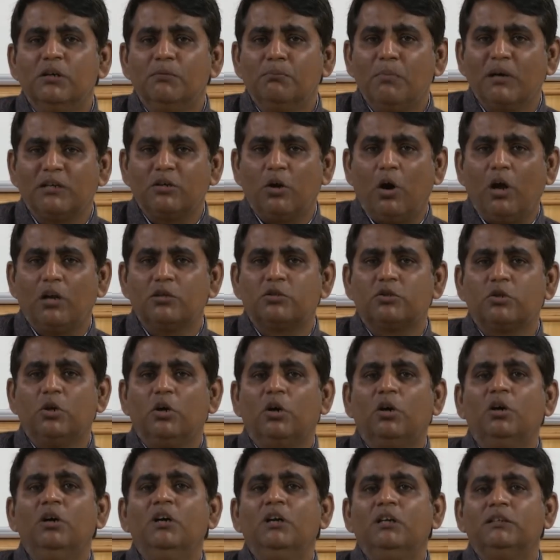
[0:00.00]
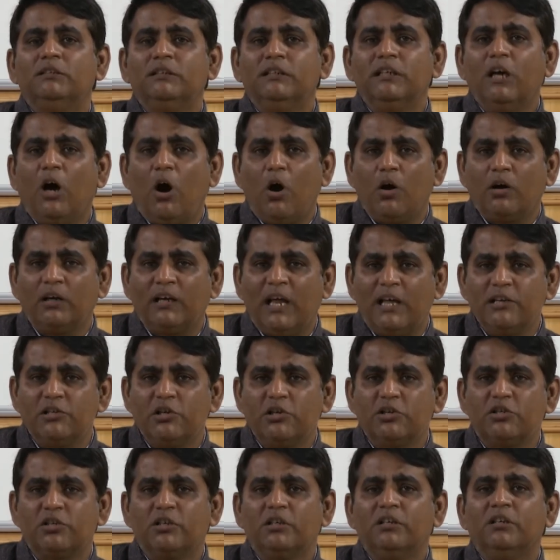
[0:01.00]
but also the
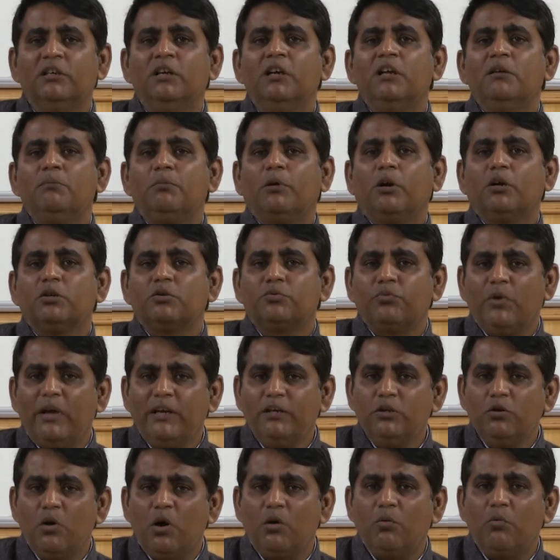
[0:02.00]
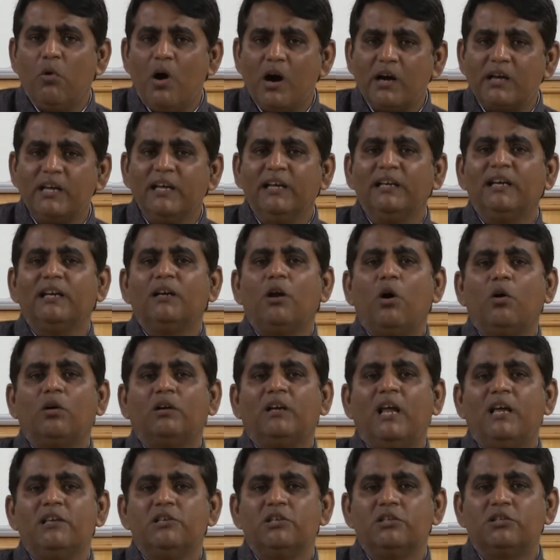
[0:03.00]
organization, because when you are working in an
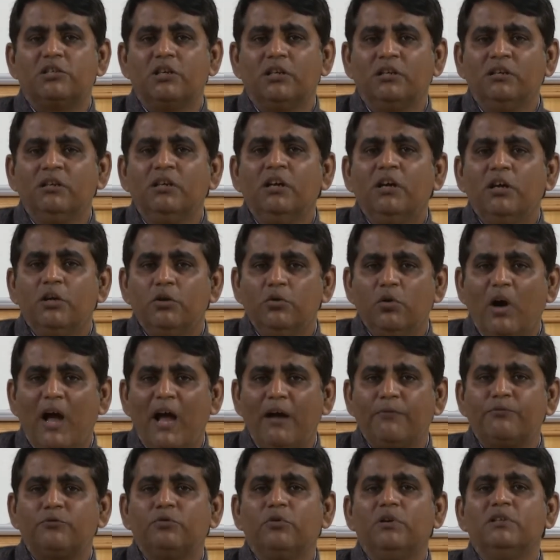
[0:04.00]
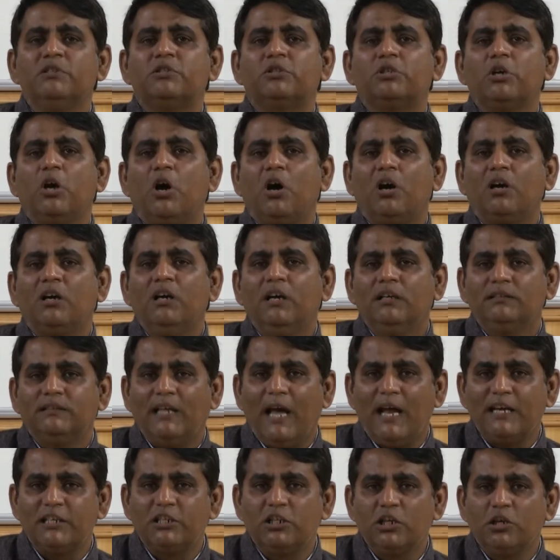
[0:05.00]
organization, you have to ensure
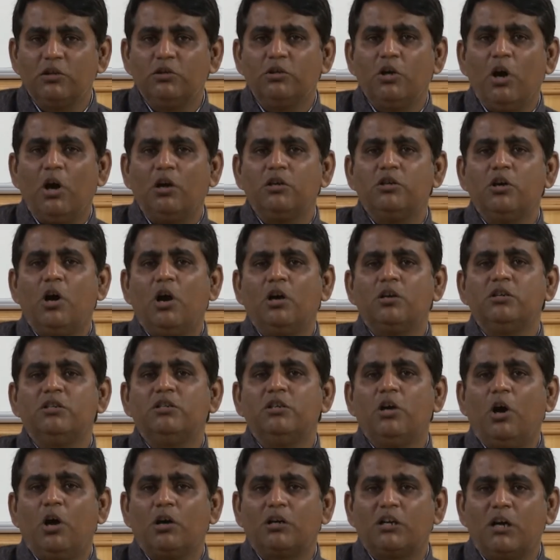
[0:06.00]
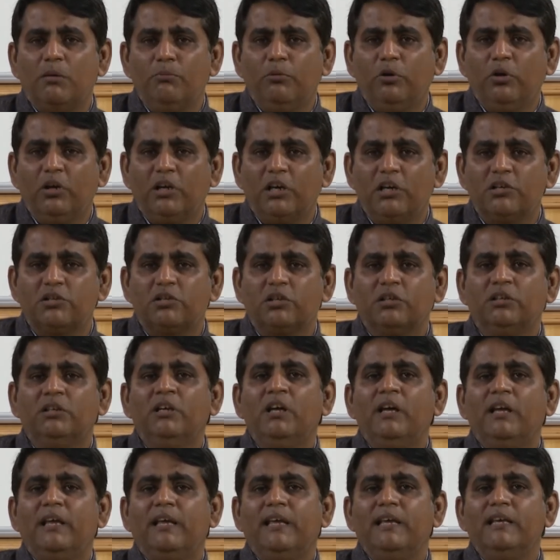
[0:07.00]
that your communication
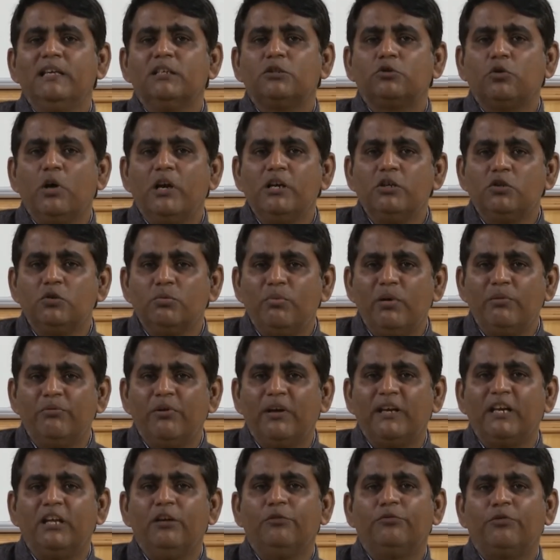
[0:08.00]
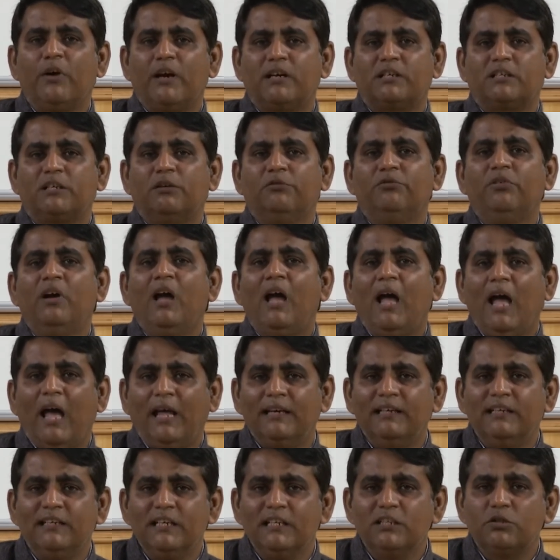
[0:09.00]
is going to be very effective and
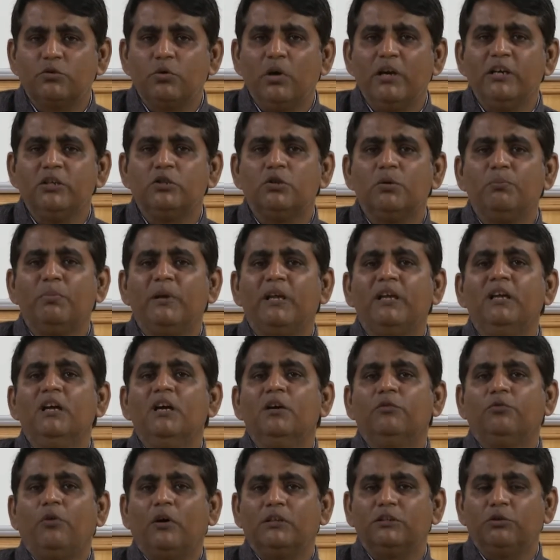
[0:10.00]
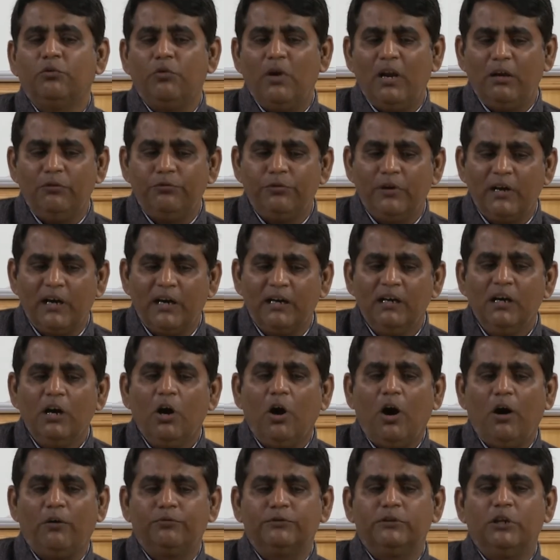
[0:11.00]
it is going to be for the welfare
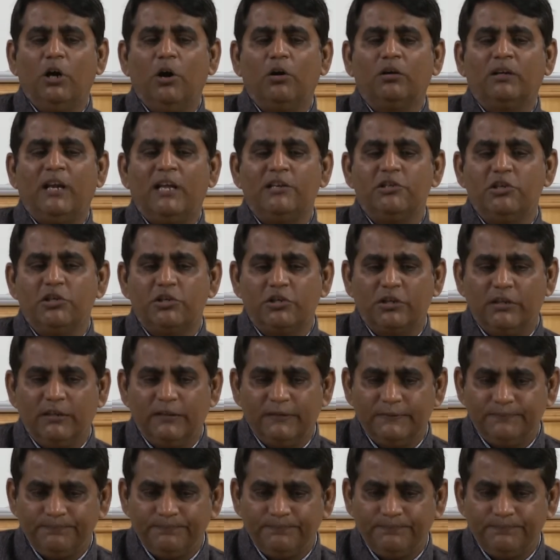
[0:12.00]
of the organization.